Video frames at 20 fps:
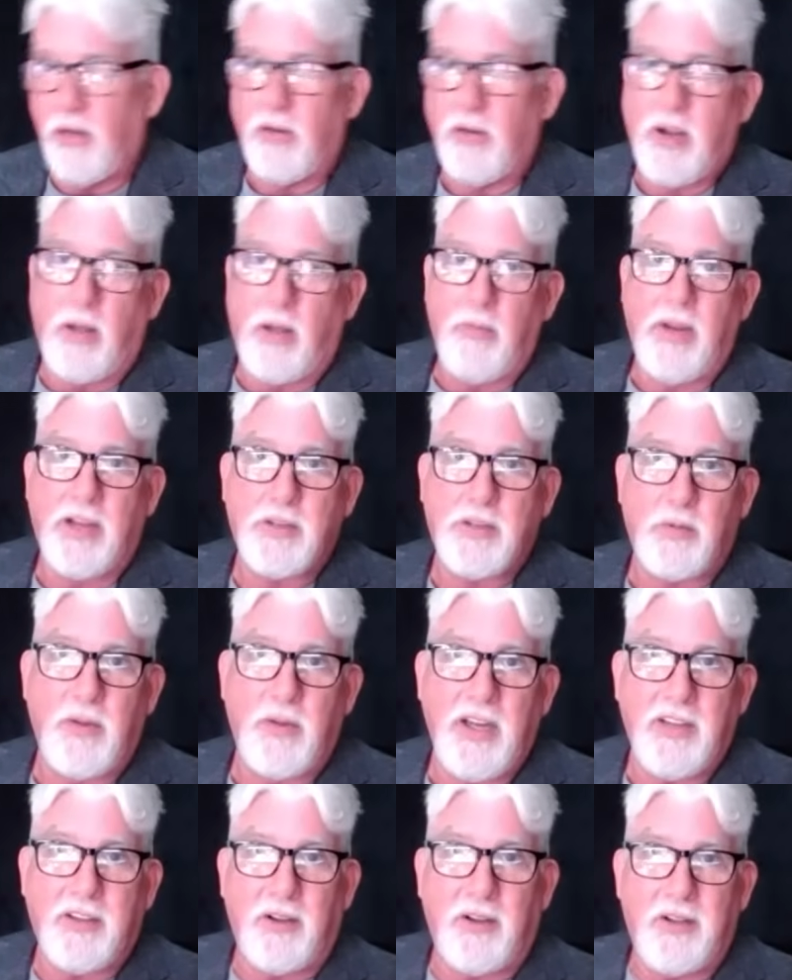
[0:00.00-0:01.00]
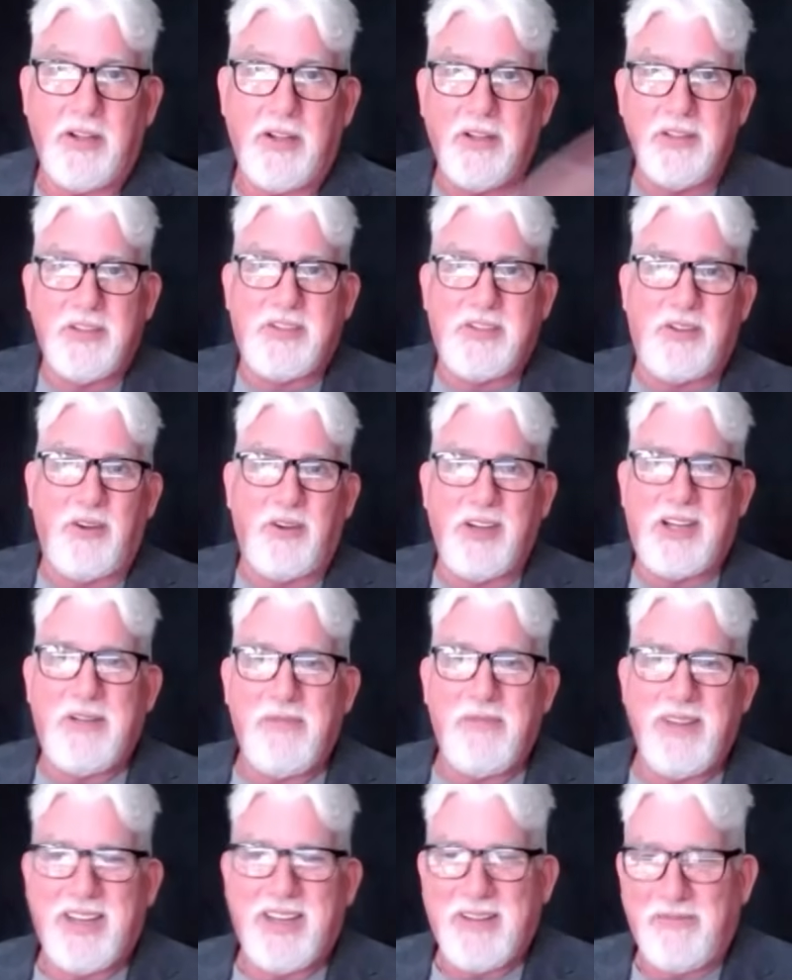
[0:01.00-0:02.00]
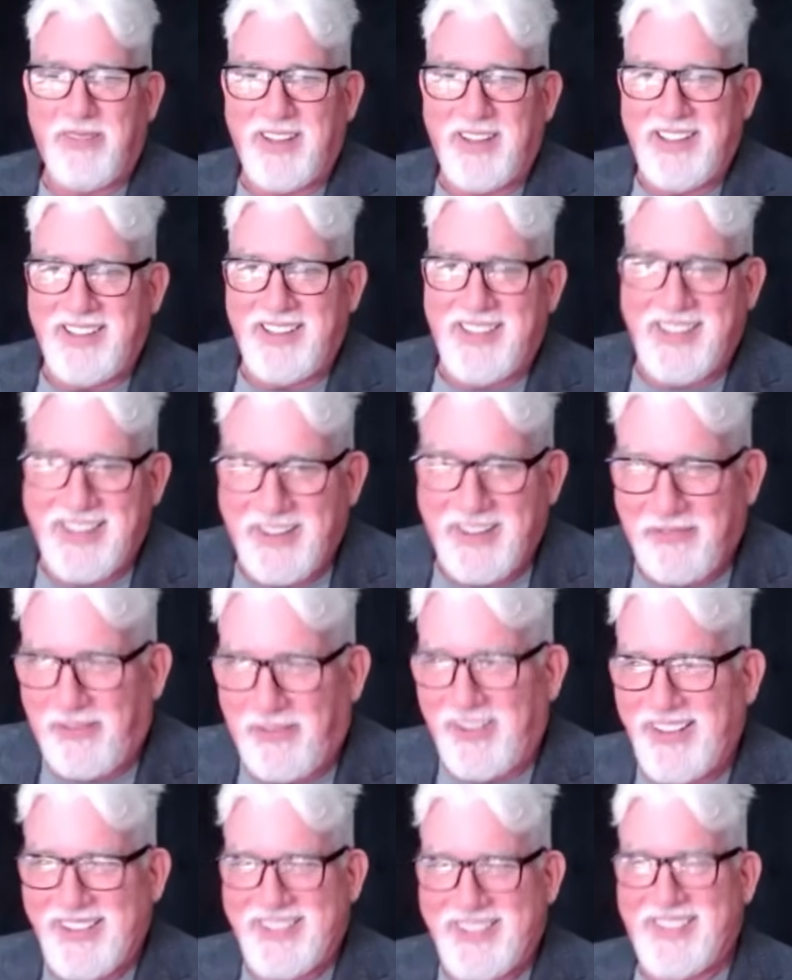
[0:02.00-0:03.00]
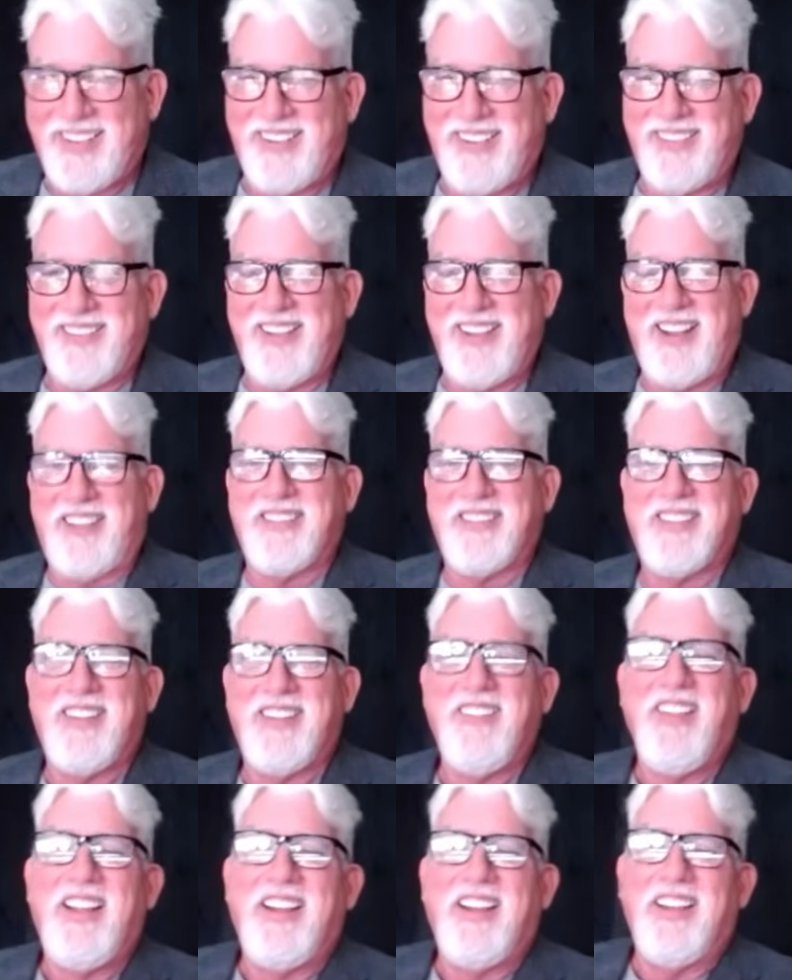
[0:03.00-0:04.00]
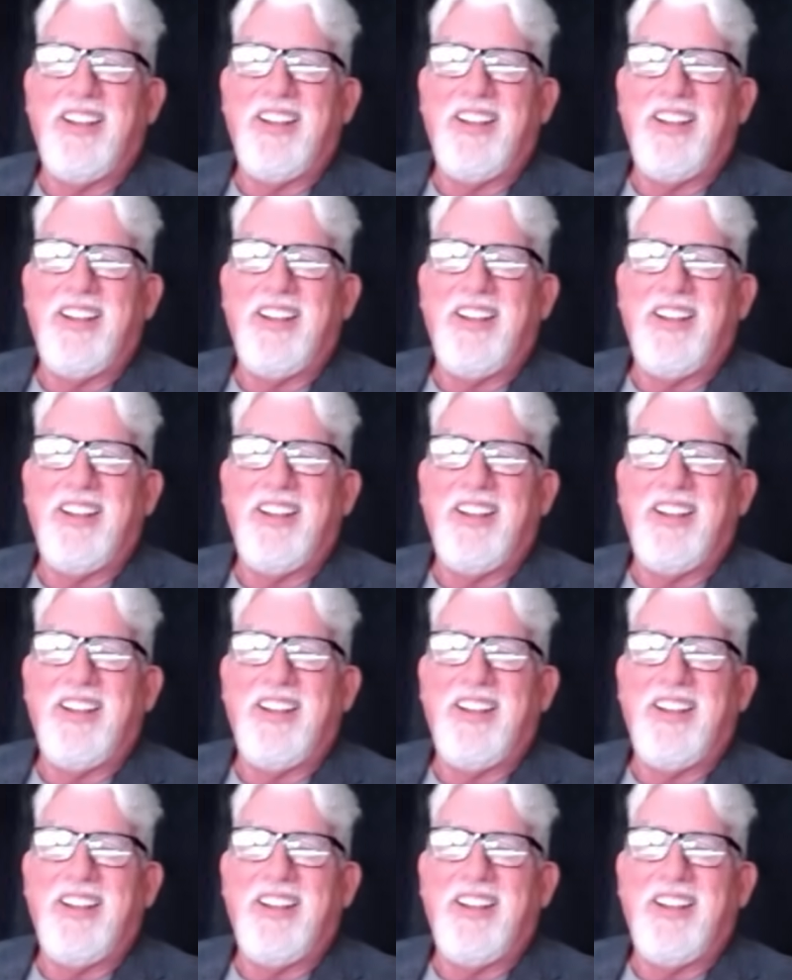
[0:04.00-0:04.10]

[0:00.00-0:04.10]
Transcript: come next week, the story could be completely different. So who knows?